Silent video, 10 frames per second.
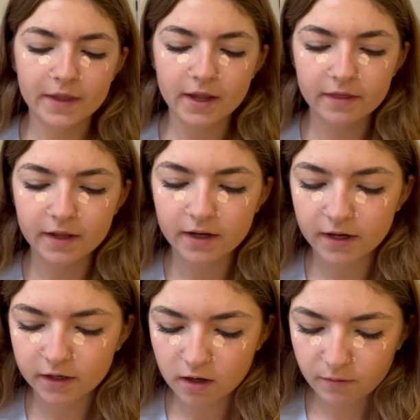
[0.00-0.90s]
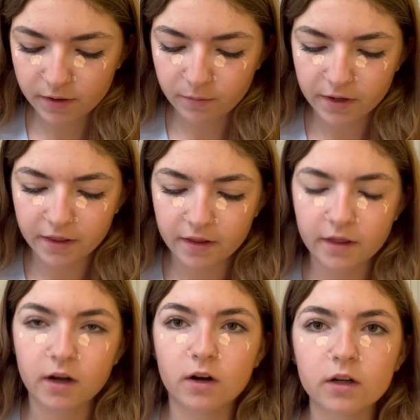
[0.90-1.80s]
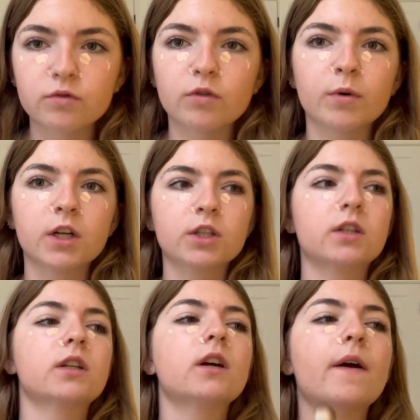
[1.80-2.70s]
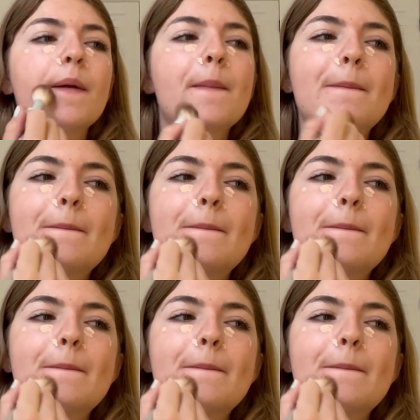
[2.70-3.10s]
And then I go in with the contour brush again,